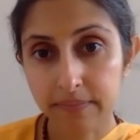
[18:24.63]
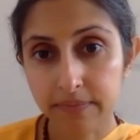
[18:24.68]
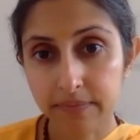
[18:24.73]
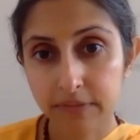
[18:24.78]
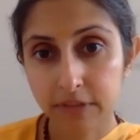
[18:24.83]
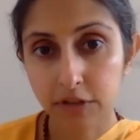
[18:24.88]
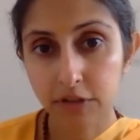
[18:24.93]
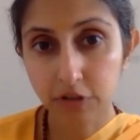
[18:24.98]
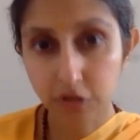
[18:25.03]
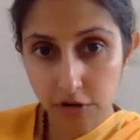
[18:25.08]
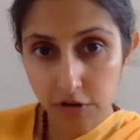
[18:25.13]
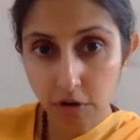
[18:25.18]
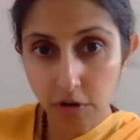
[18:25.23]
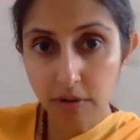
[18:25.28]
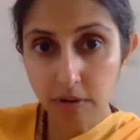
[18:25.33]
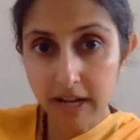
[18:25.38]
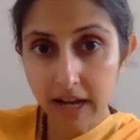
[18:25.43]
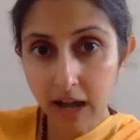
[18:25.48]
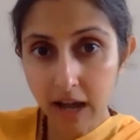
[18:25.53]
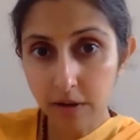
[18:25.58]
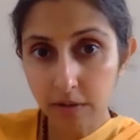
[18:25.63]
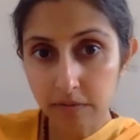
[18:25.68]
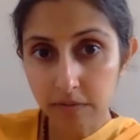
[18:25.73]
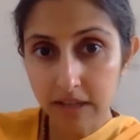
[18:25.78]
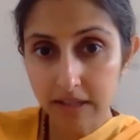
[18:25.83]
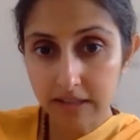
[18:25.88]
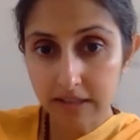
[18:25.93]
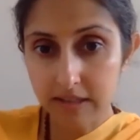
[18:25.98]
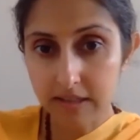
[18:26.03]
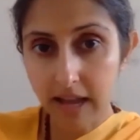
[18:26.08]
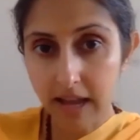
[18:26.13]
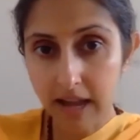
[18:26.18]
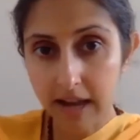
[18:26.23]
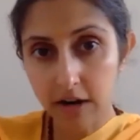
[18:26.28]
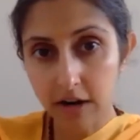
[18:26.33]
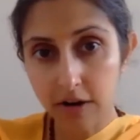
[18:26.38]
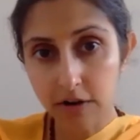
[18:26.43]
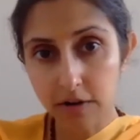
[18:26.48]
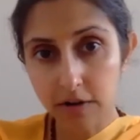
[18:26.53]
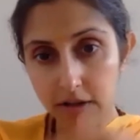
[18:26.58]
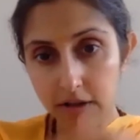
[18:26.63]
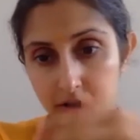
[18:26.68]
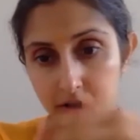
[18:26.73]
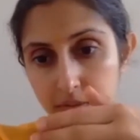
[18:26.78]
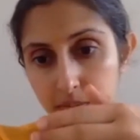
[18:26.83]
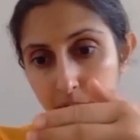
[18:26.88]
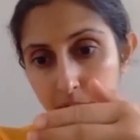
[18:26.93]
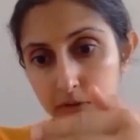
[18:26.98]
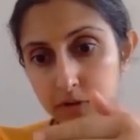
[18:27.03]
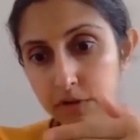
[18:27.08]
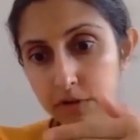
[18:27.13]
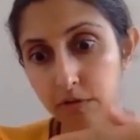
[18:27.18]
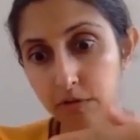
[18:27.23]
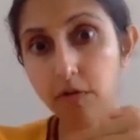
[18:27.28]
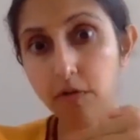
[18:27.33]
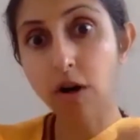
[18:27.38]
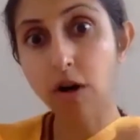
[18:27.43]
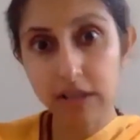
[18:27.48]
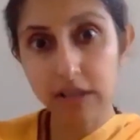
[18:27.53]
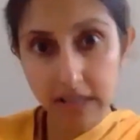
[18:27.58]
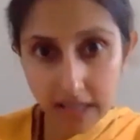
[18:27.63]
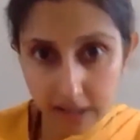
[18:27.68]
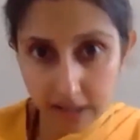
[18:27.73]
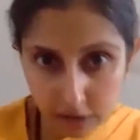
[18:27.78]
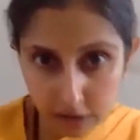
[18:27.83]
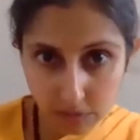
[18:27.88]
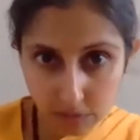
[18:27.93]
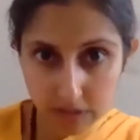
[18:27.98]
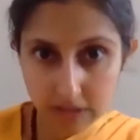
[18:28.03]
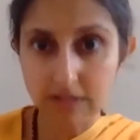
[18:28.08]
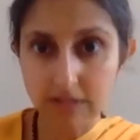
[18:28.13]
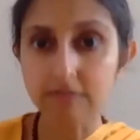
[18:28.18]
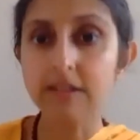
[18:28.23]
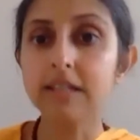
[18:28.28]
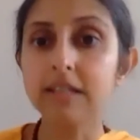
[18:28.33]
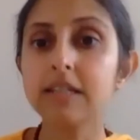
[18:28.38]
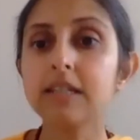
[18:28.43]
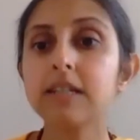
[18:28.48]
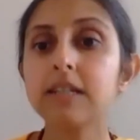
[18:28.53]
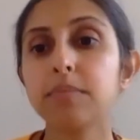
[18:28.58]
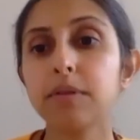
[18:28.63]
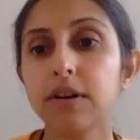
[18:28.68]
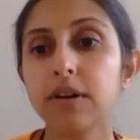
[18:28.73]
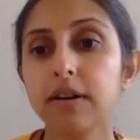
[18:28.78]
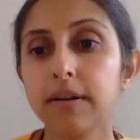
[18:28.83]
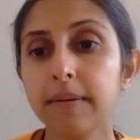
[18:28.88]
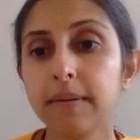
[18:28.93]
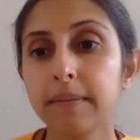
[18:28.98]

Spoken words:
You're growing out of that desire as opposed to falling into it even deeper.